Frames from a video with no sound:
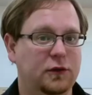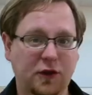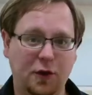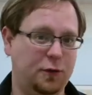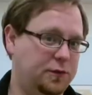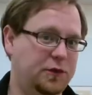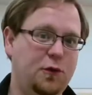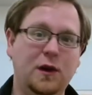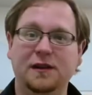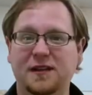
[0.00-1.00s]
So,
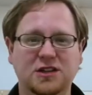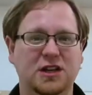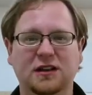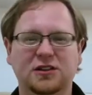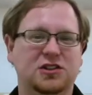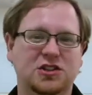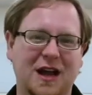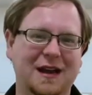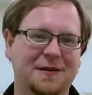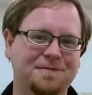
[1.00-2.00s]
you want to teach English in
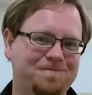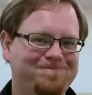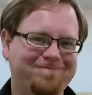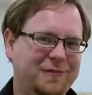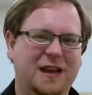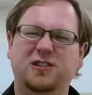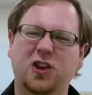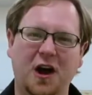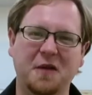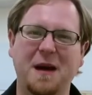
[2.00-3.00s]
China?
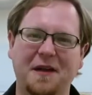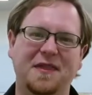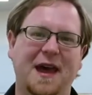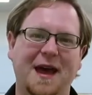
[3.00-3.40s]
Let's talk about